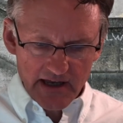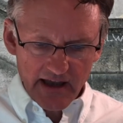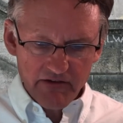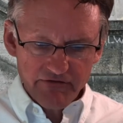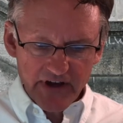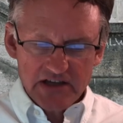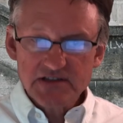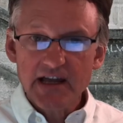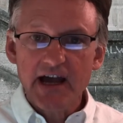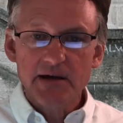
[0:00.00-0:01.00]
A
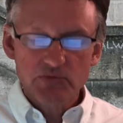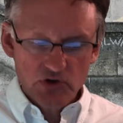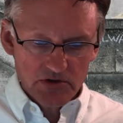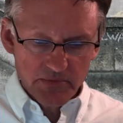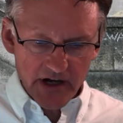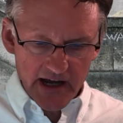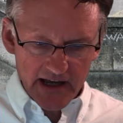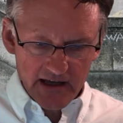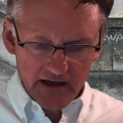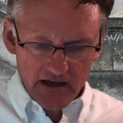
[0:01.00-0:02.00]
FaceTime
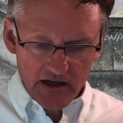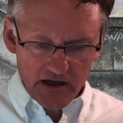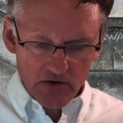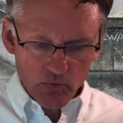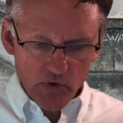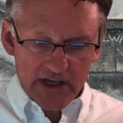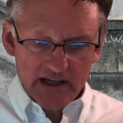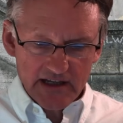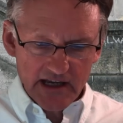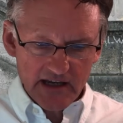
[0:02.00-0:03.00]
goodbye,
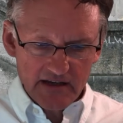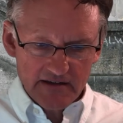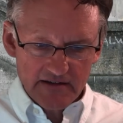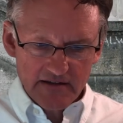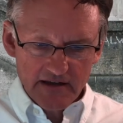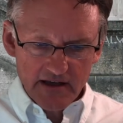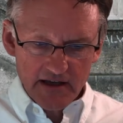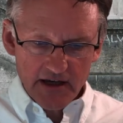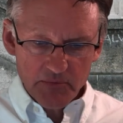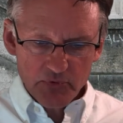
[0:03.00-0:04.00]
weakening.
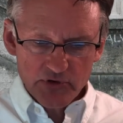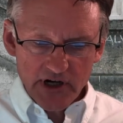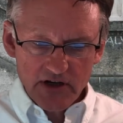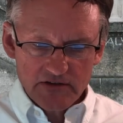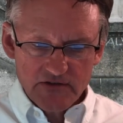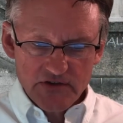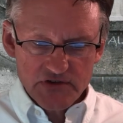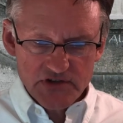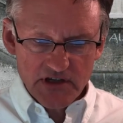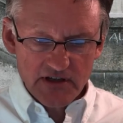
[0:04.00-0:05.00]
A prayer to the
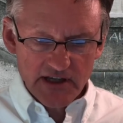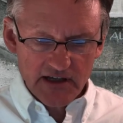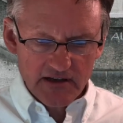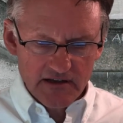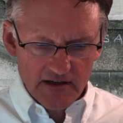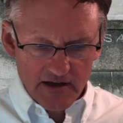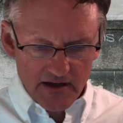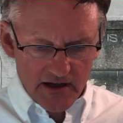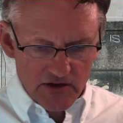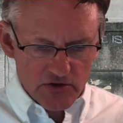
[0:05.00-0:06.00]
ceiling.
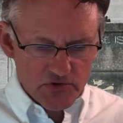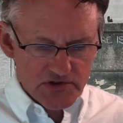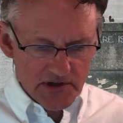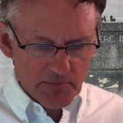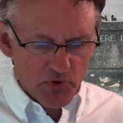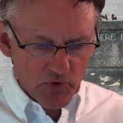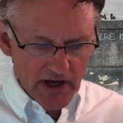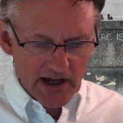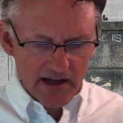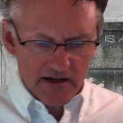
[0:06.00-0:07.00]
You slip
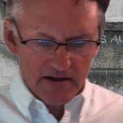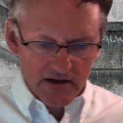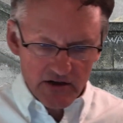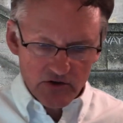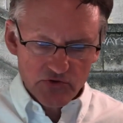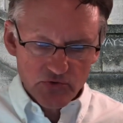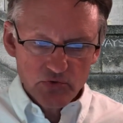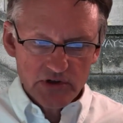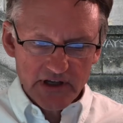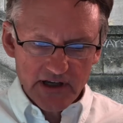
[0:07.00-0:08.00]
away,
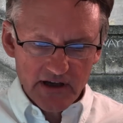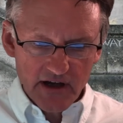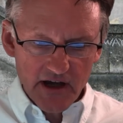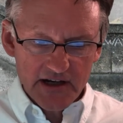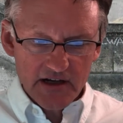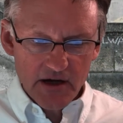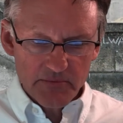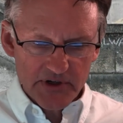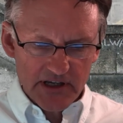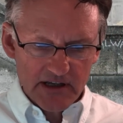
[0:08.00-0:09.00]
cruelly
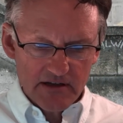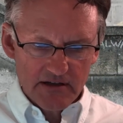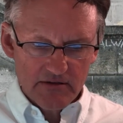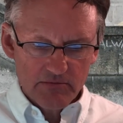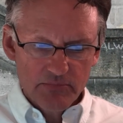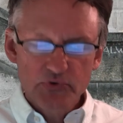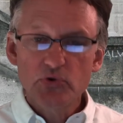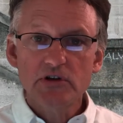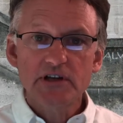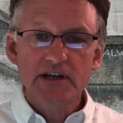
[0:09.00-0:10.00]
unaccompanied,
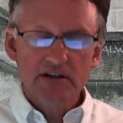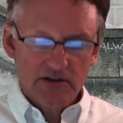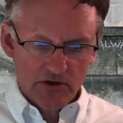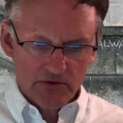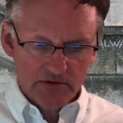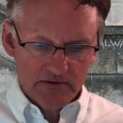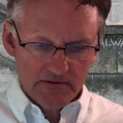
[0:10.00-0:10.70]
brutally alone.